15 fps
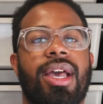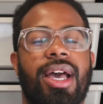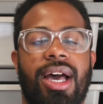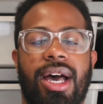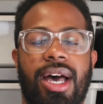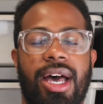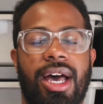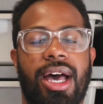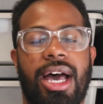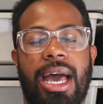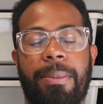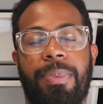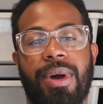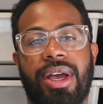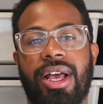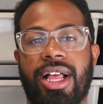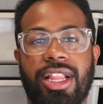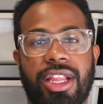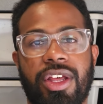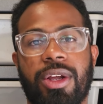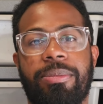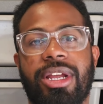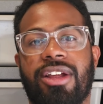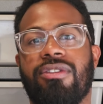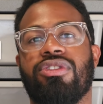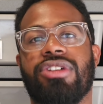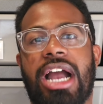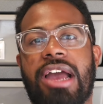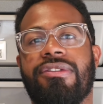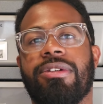I put a little bit of
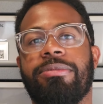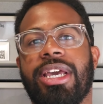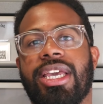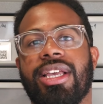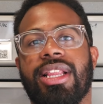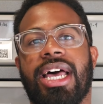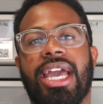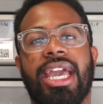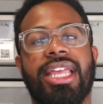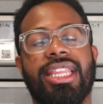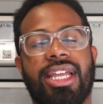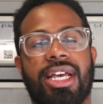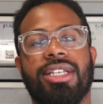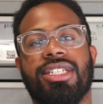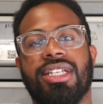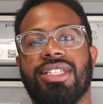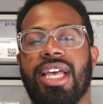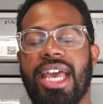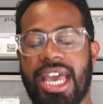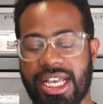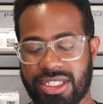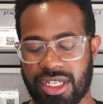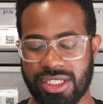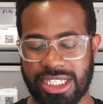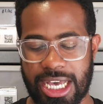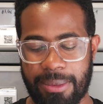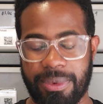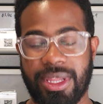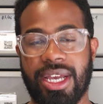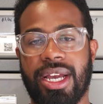dry vermiculite, and then I set the eggs on
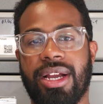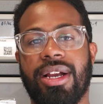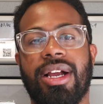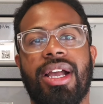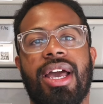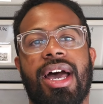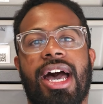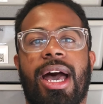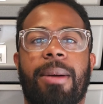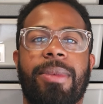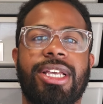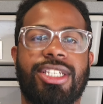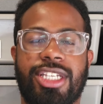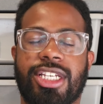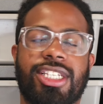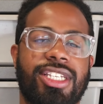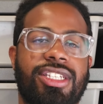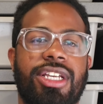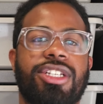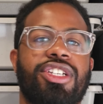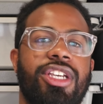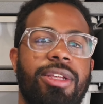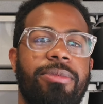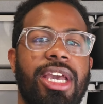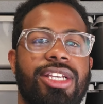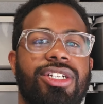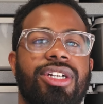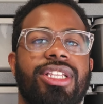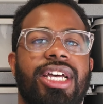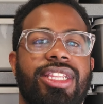top of there. It's just essentially to make
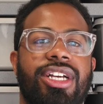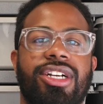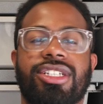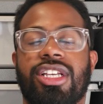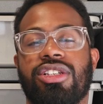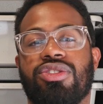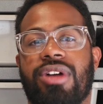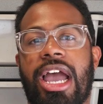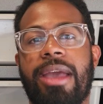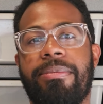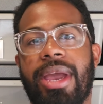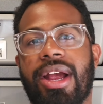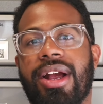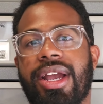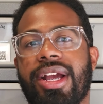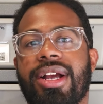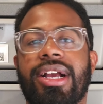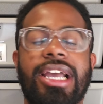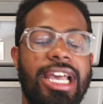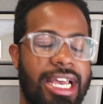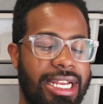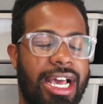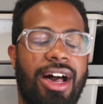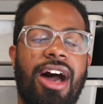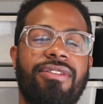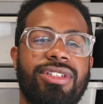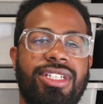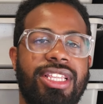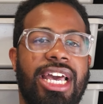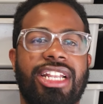sure that there is a dry barrier. Now,
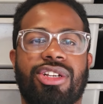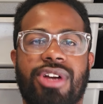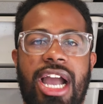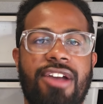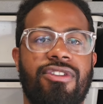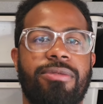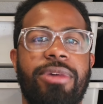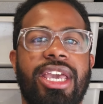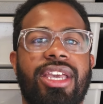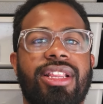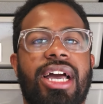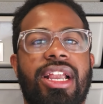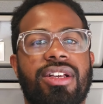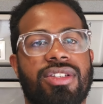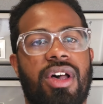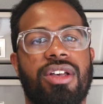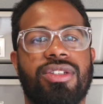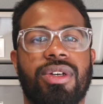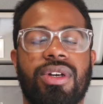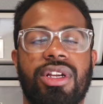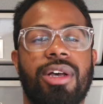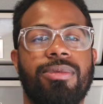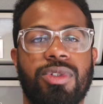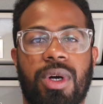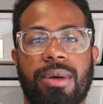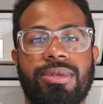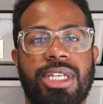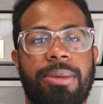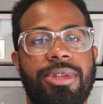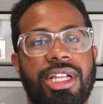obviously that dry vermiculite is also going to
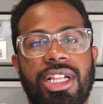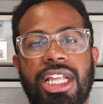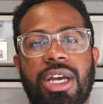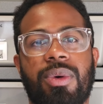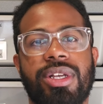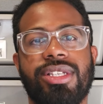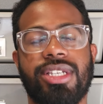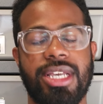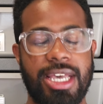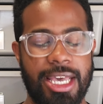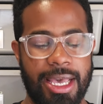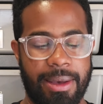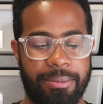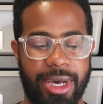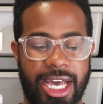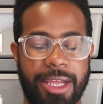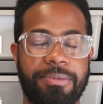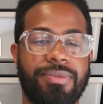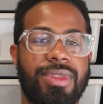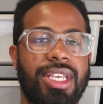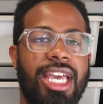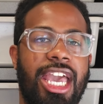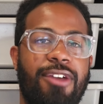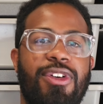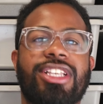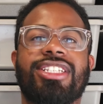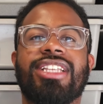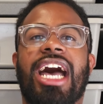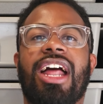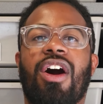absorb some of the liquids, but if it's
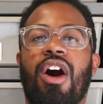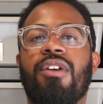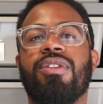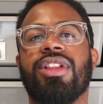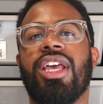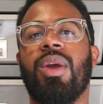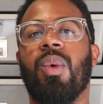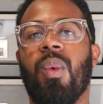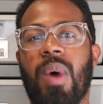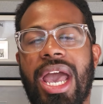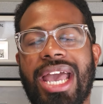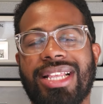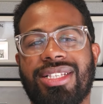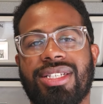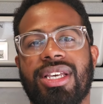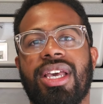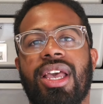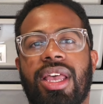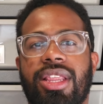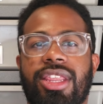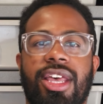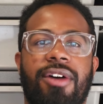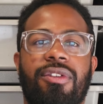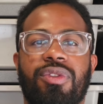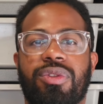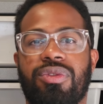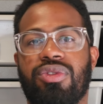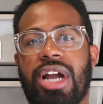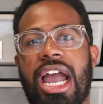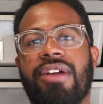not overly wet, the
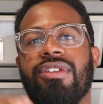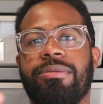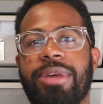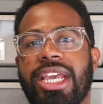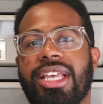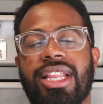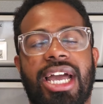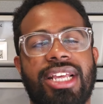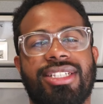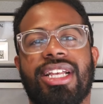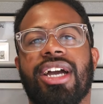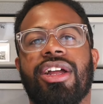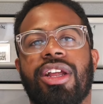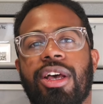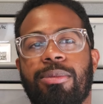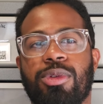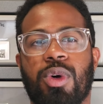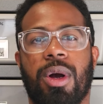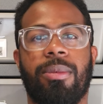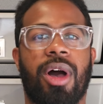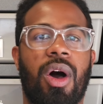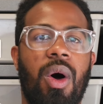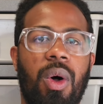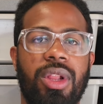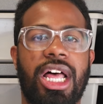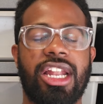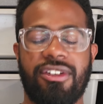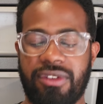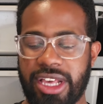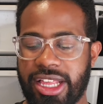dry vermiculite is not going to absorb a whole
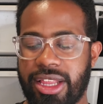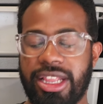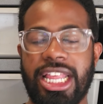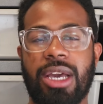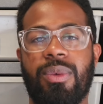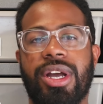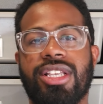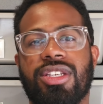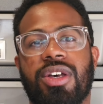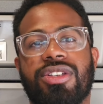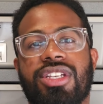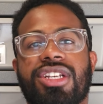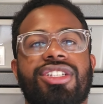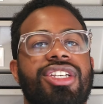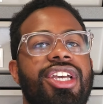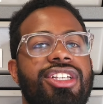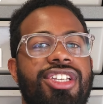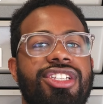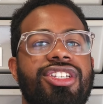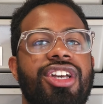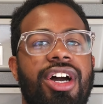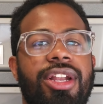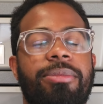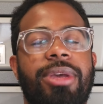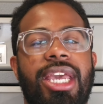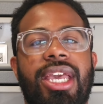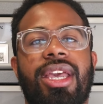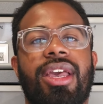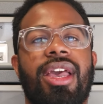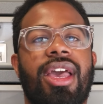lot of liquid. So essentially it's just going to
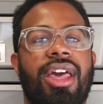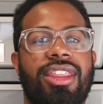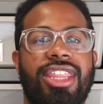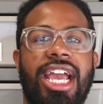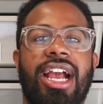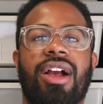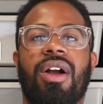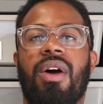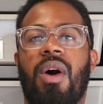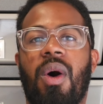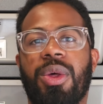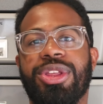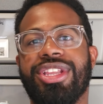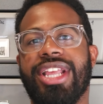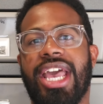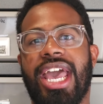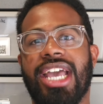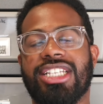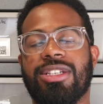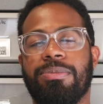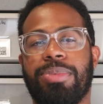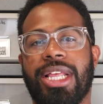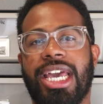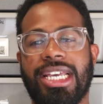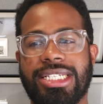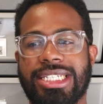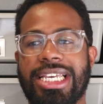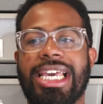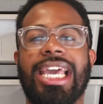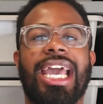be there holding the eggs in
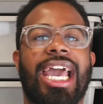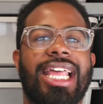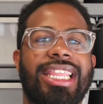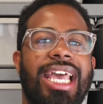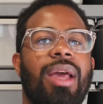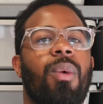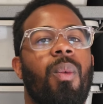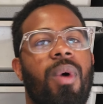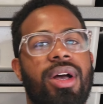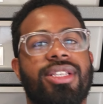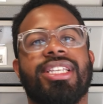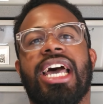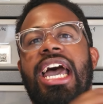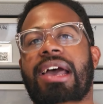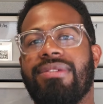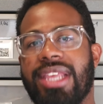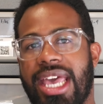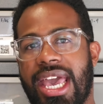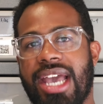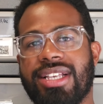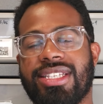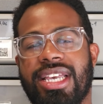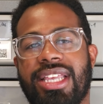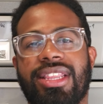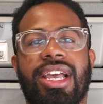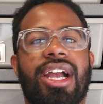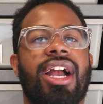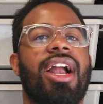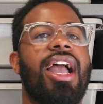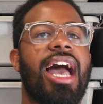place. And then once I have the eggs in
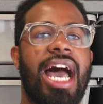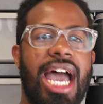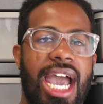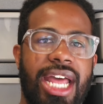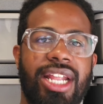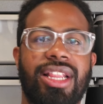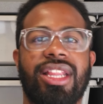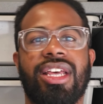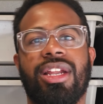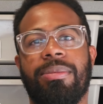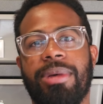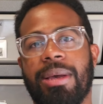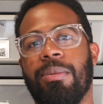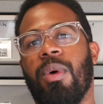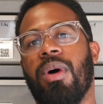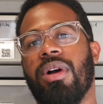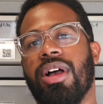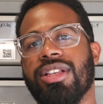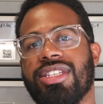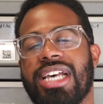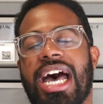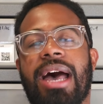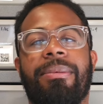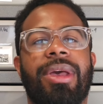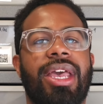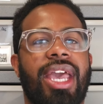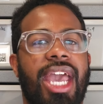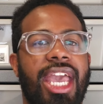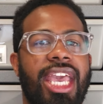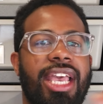there, I add a little bit more on top
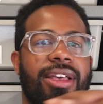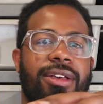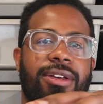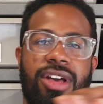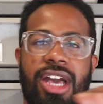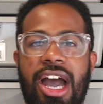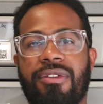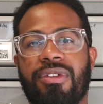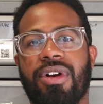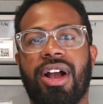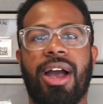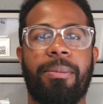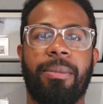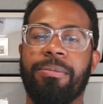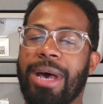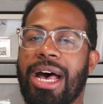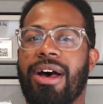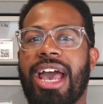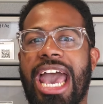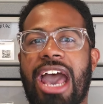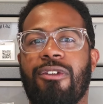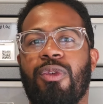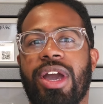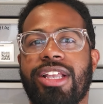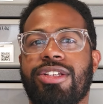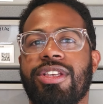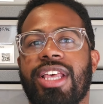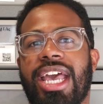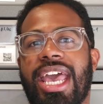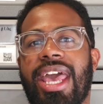and cover up about halfway to
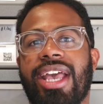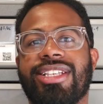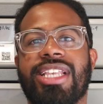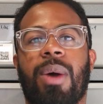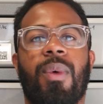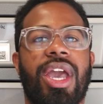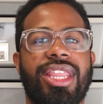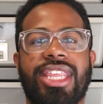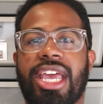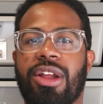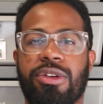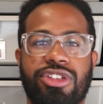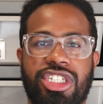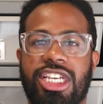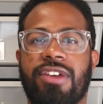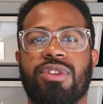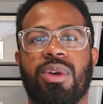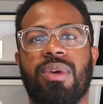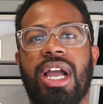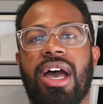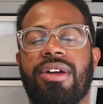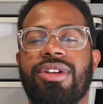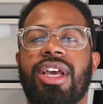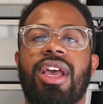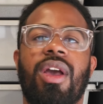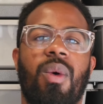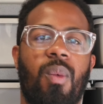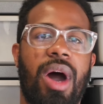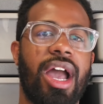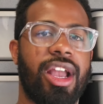the eggs. That way they don't shift around
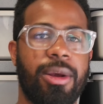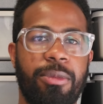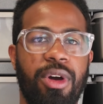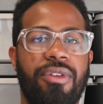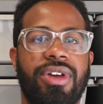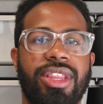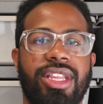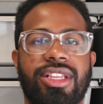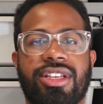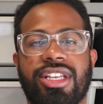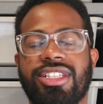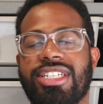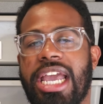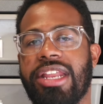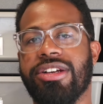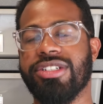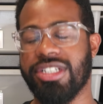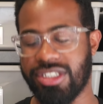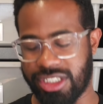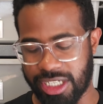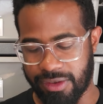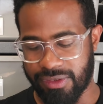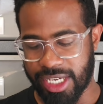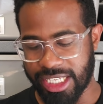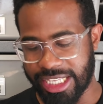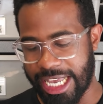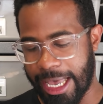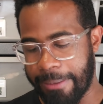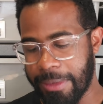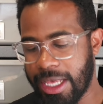while you're moving the containers and stuff like
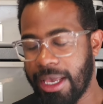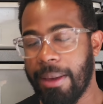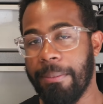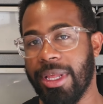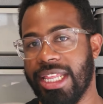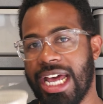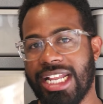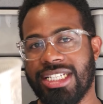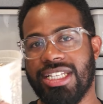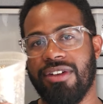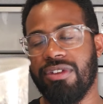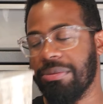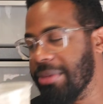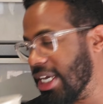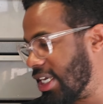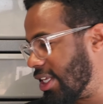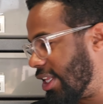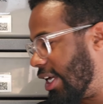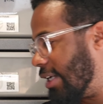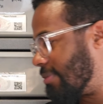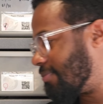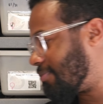that. But that is the vermiculite.